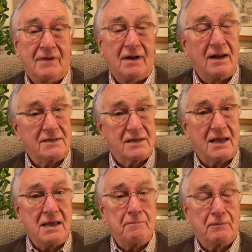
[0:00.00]
Let's
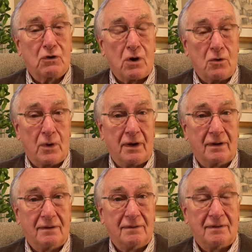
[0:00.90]
keep growing.
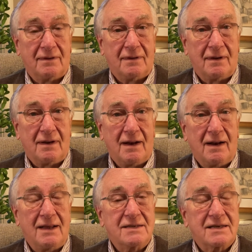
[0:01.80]
Let's